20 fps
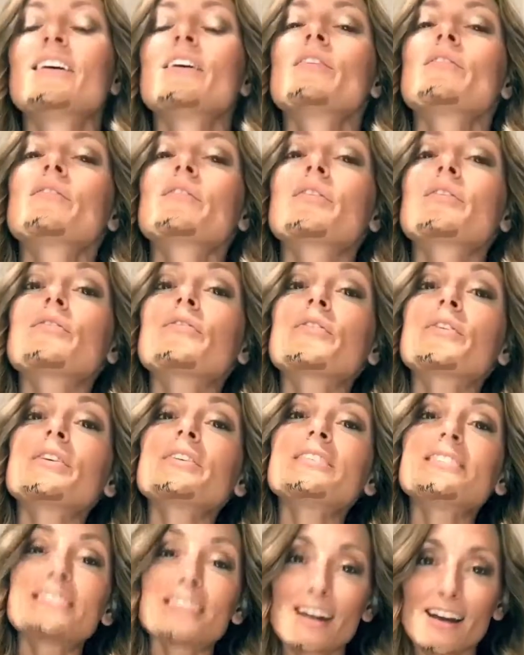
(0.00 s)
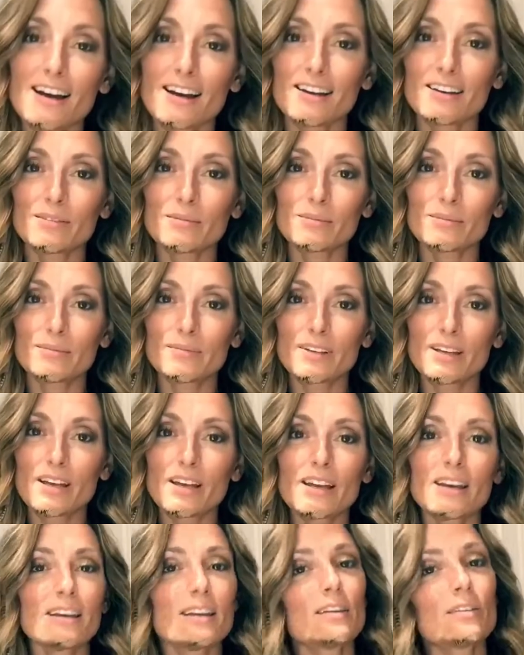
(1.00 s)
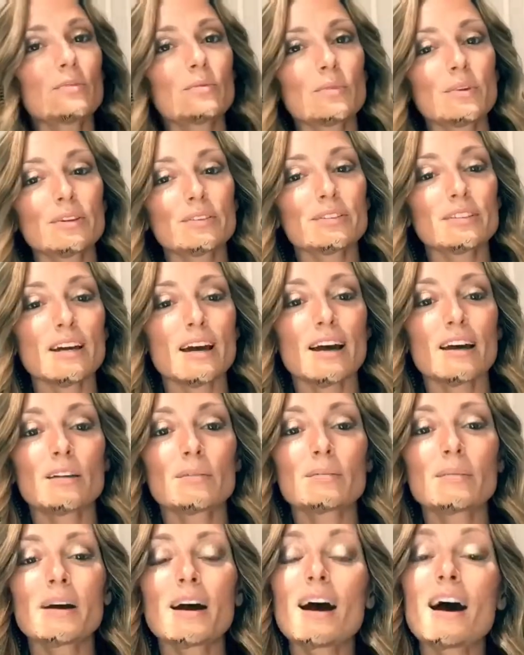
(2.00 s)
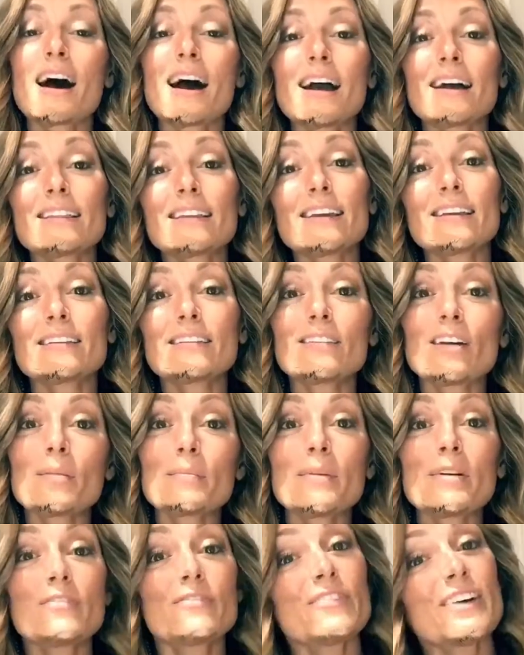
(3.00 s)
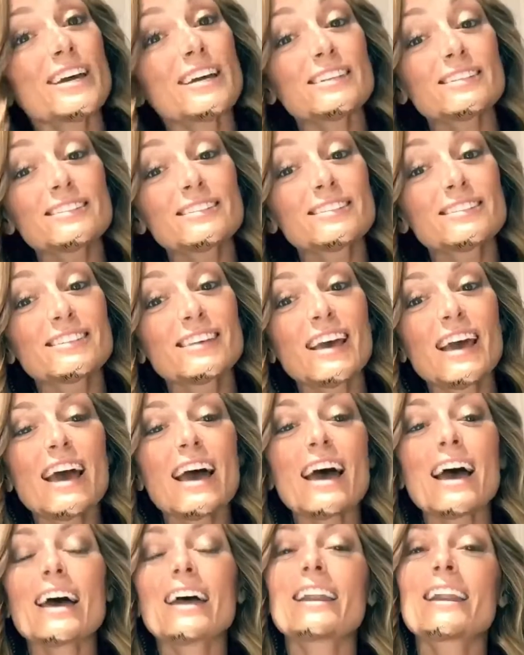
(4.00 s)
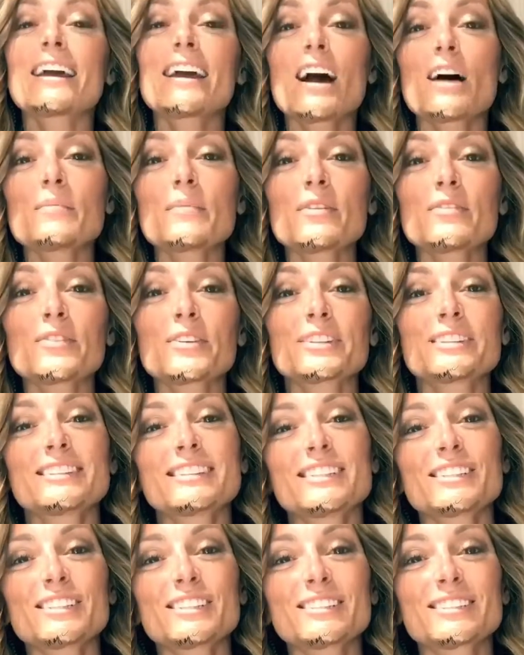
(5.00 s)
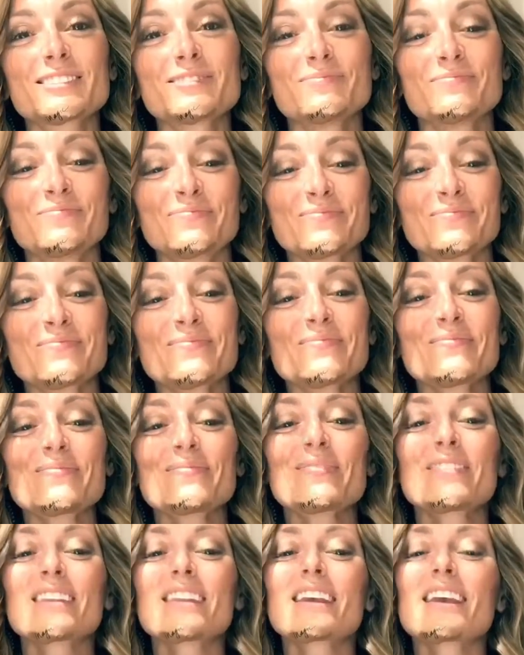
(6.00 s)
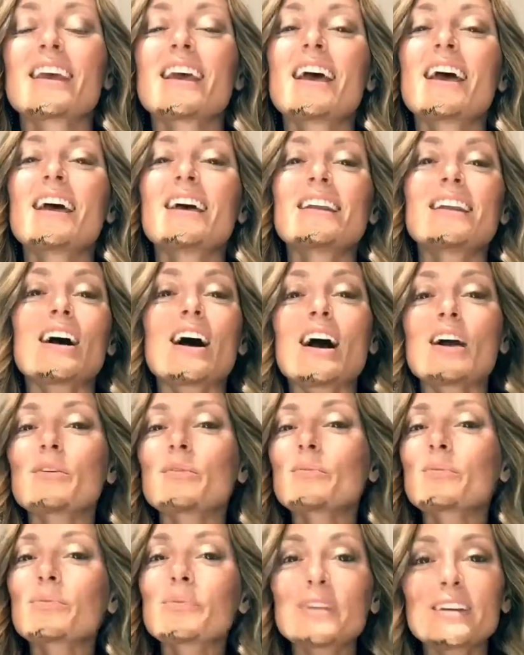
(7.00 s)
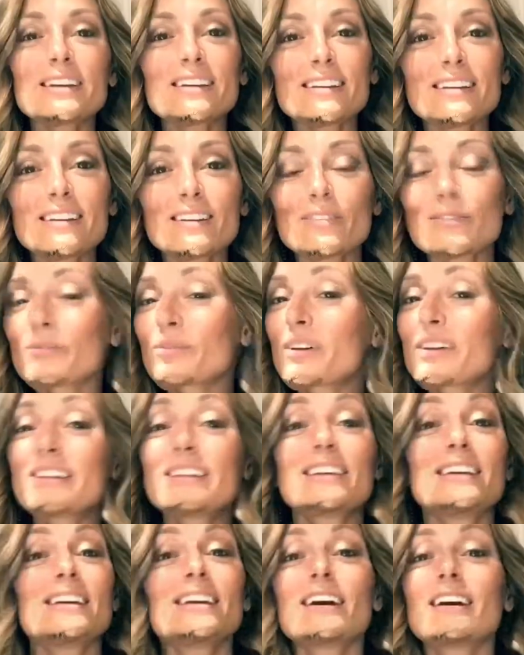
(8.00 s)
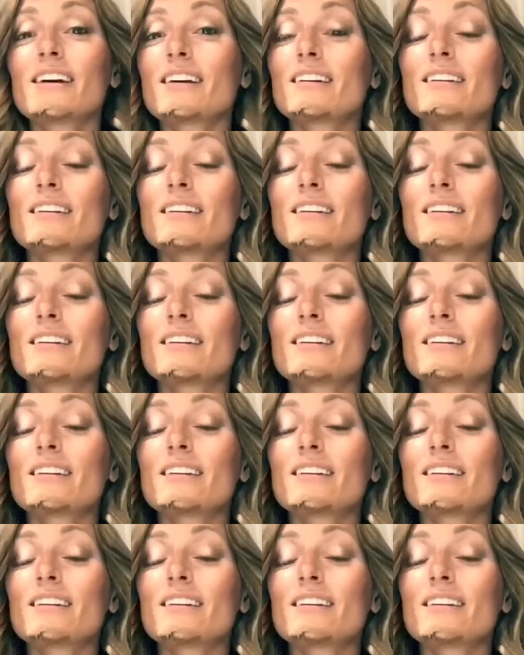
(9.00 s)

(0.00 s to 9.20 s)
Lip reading: for the first time in real time, I landed on my face and I got my first stitches. Now, I really